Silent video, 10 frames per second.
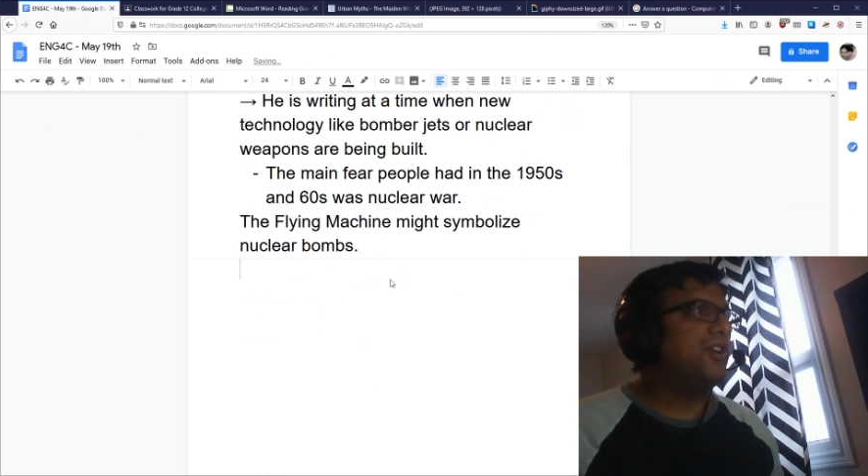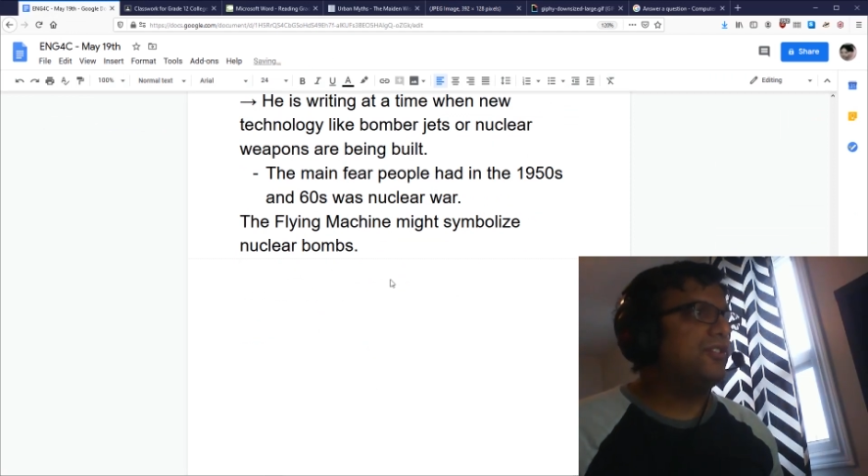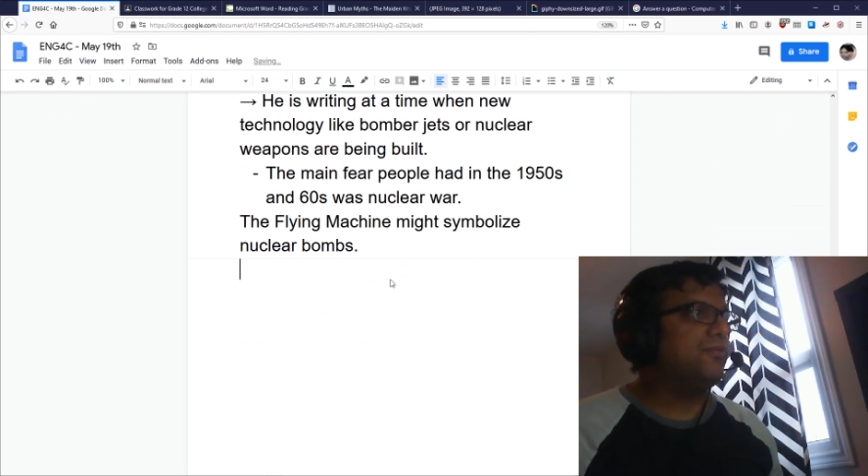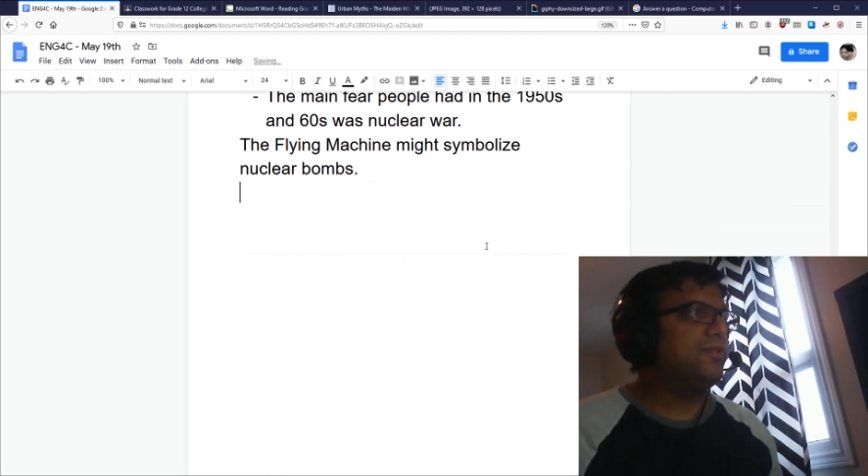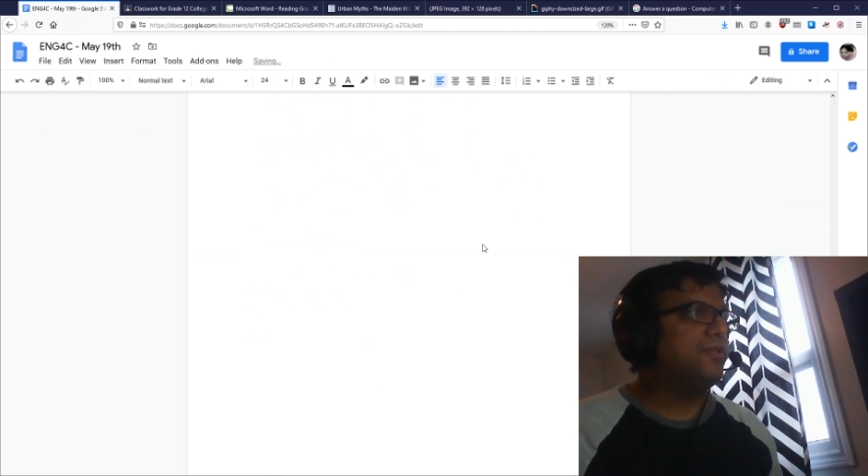
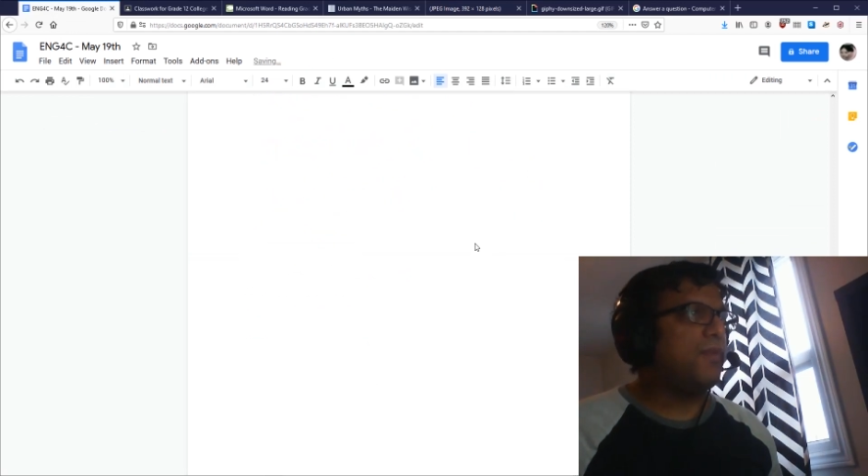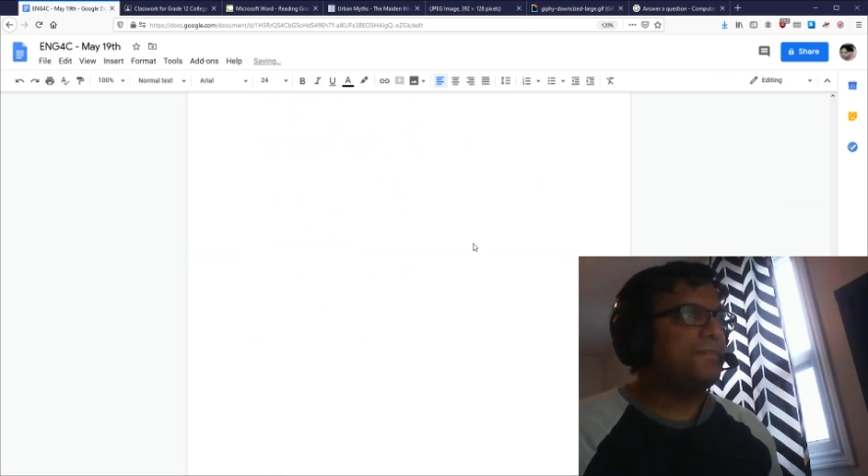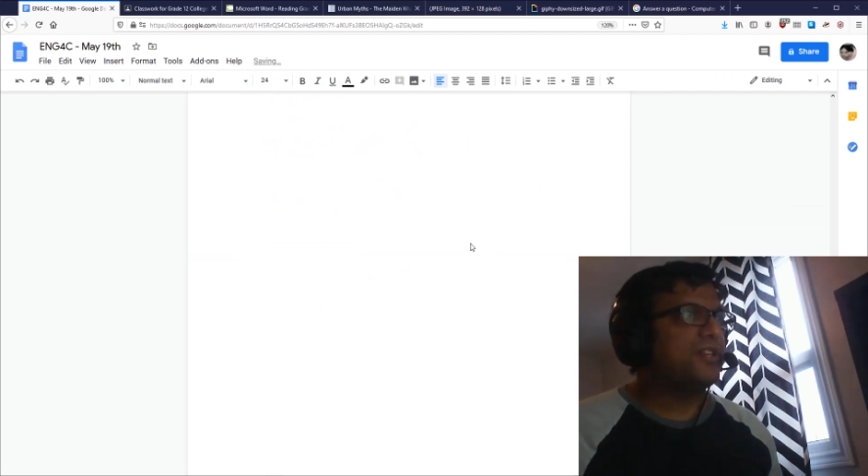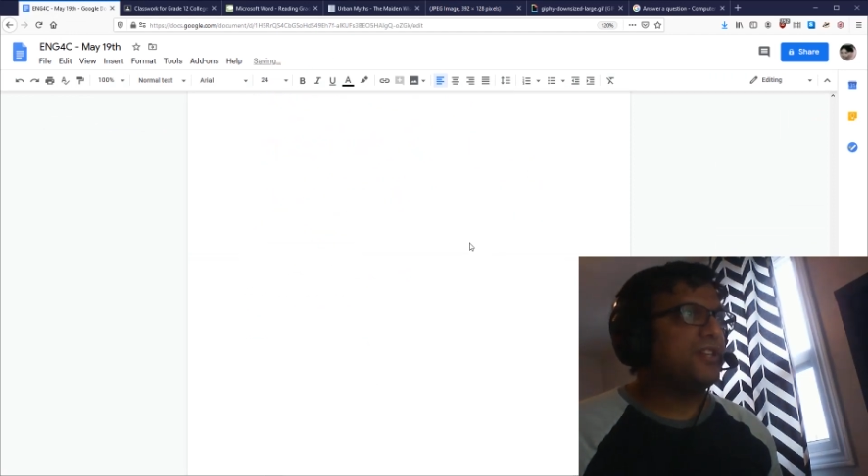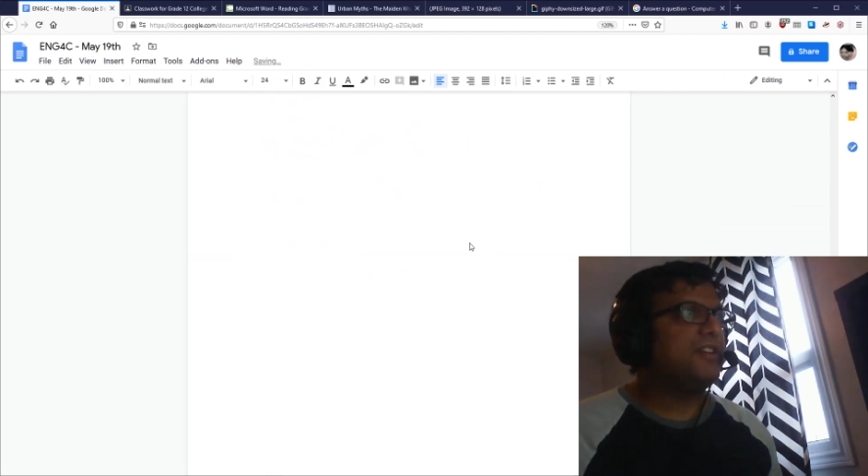through the
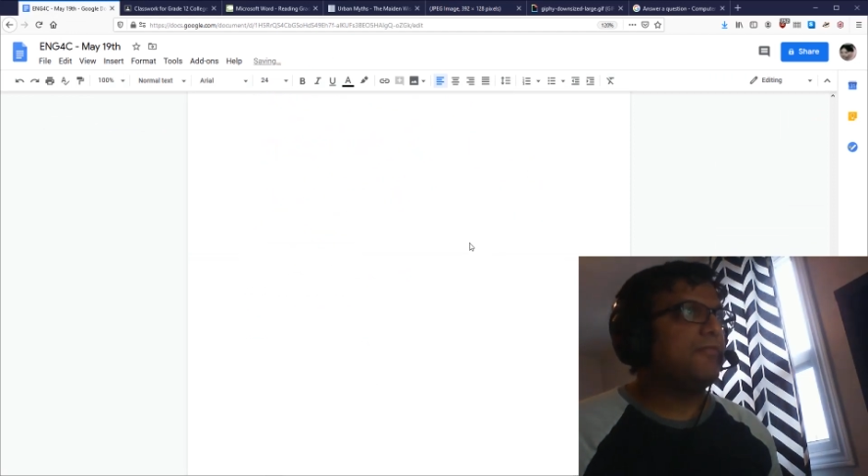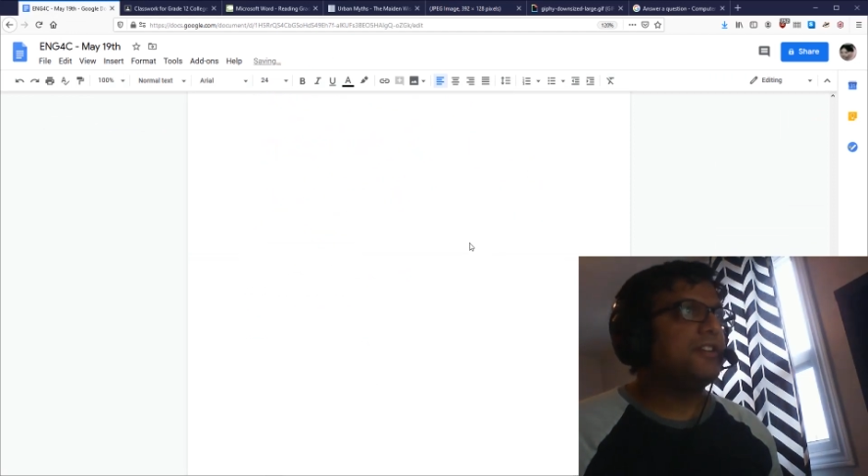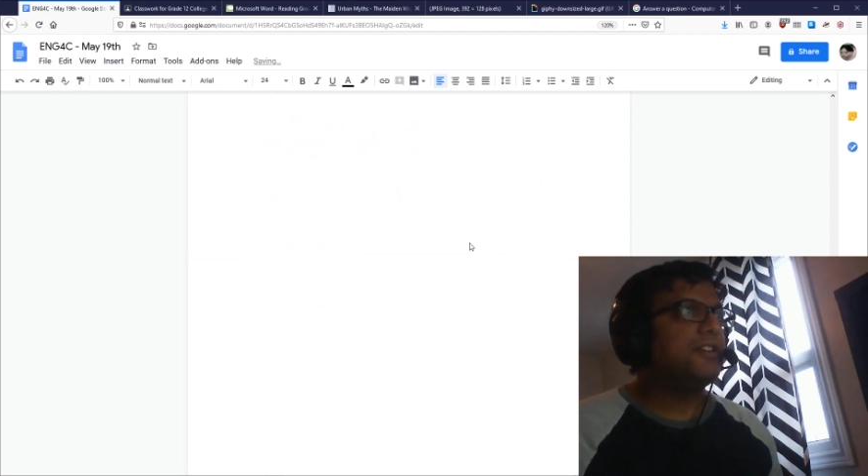website, right?